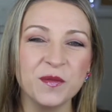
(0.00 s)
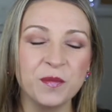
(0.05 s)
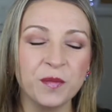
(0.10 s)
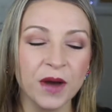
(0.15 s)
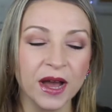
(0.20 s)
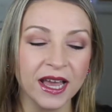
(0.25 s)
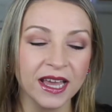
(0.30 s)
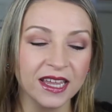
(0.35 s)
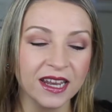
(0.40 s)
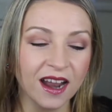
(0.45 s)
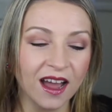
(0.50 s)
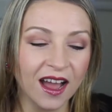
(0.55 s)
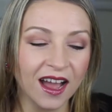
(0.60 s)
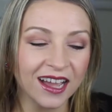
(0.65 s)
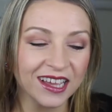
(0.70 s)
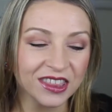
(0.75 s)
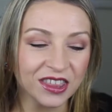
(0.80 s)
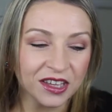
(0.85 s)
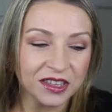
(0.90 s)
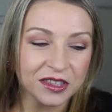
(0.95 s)
But
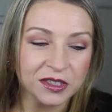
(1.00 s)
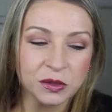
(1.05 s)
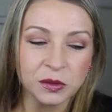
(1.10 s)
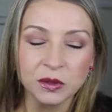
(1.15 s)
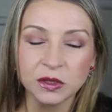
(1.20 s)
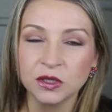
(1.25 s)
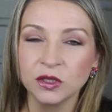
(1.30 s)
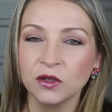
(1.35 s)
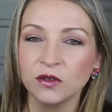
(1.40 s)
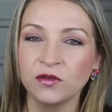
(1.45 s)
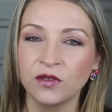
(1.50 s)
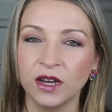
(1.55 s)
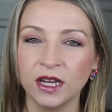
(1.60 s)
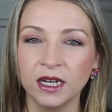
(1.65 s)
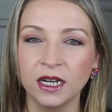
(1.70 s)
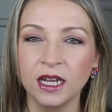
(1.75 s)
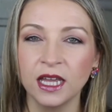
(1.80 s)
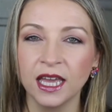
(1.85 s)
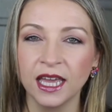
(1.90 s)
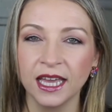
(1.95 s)
I thought this was so
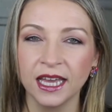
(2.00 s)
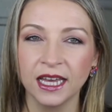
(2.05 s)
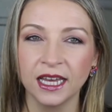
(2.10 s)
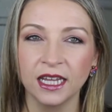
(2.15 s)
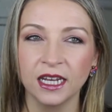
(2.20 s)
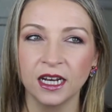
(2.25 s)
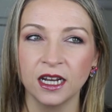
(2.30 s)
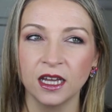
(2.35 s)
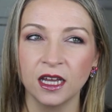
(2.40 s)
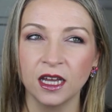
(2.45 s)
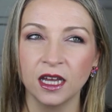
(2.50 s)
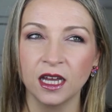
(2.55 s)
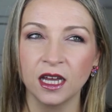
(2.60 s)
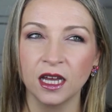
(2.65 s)
fun, and